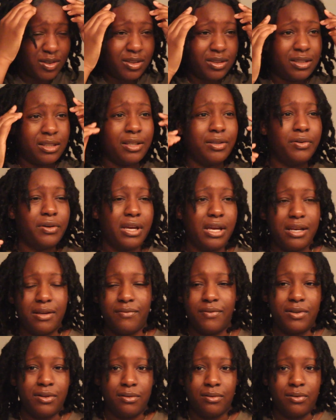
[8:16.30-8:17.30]
See, you can't
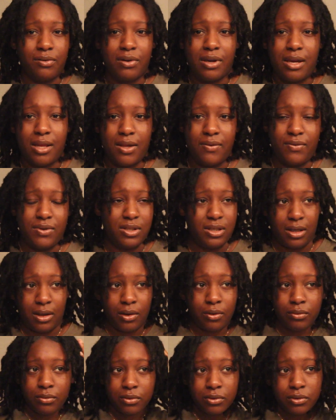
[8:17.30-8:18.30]
even tell.